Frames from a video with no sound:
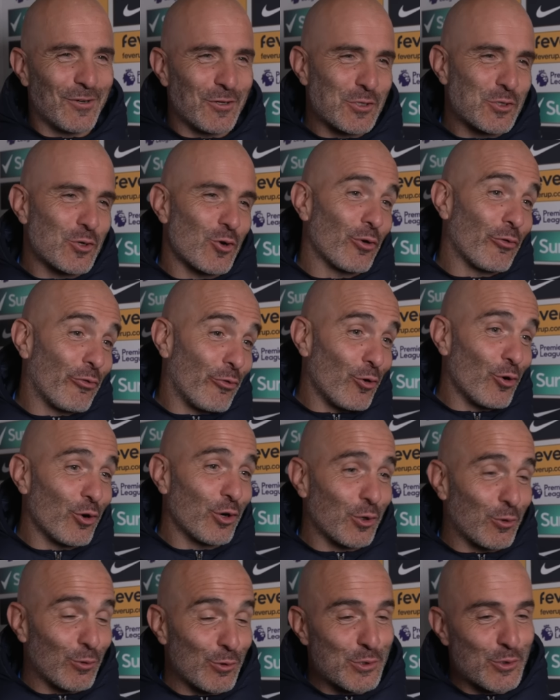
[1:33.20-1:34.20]
No, he scored 4,
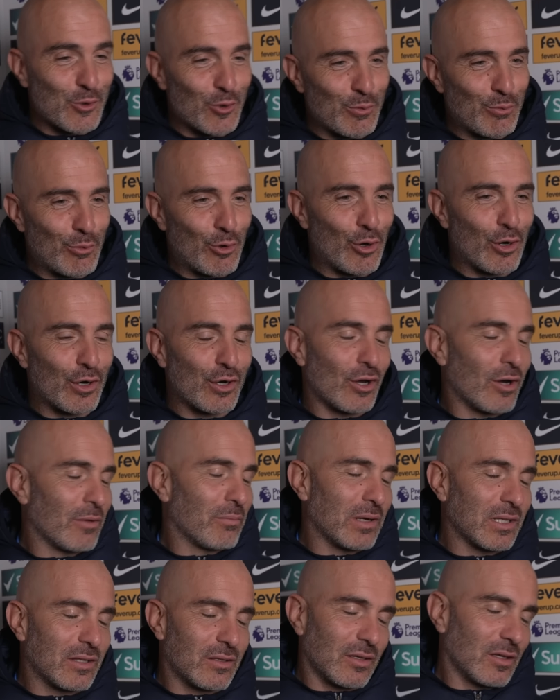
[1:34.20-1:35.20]
he could score more, no.
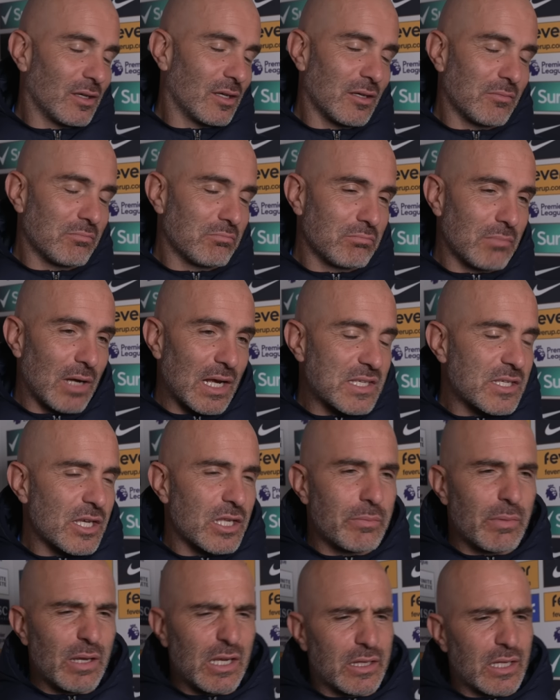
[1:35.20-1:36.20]
But I
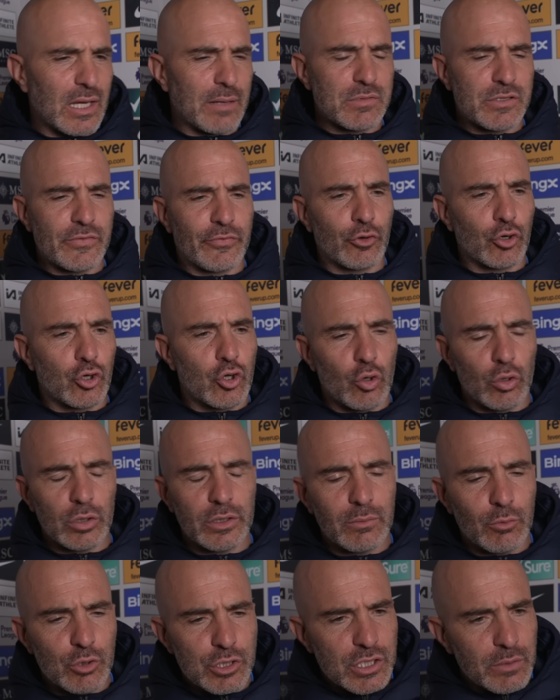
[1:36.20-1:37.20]
said many times, for Cole,
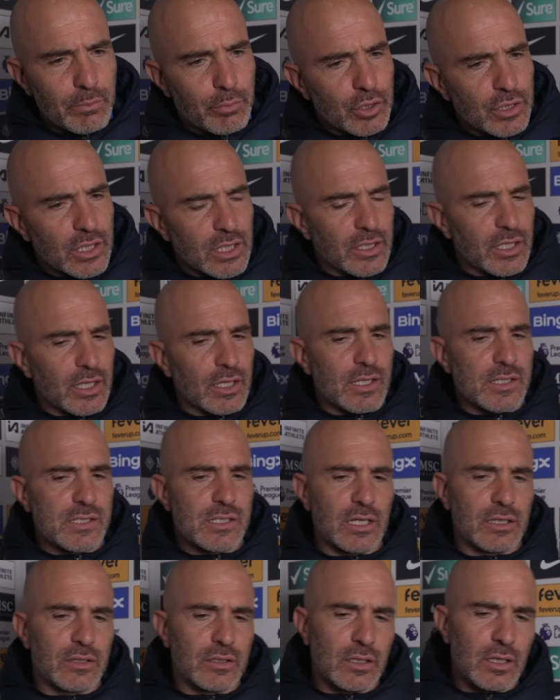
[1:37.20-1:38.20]
the most important thing is
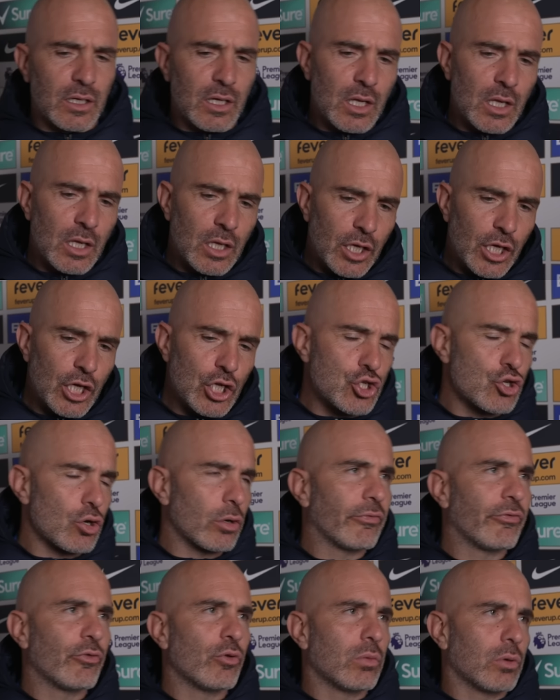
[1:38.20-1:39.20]
that he
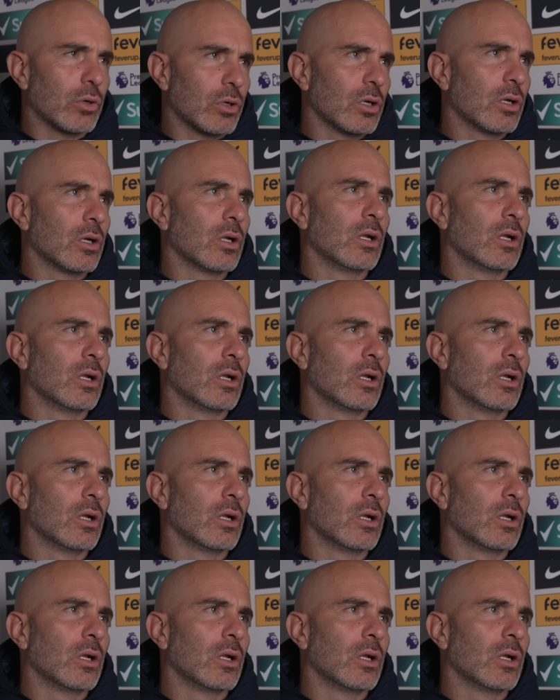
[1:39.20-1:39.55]
enjoys football.